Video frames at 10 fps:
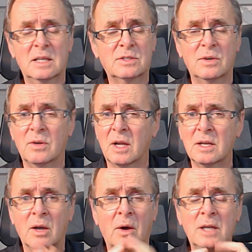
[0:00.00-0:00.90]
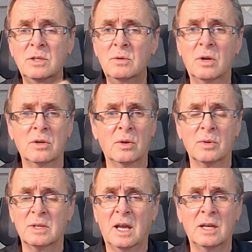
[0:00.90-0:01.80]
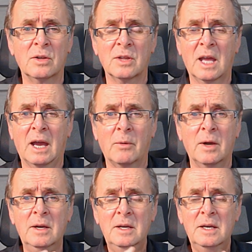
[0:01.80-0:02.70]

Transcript: That's all I know. I do not know the day nor the hour.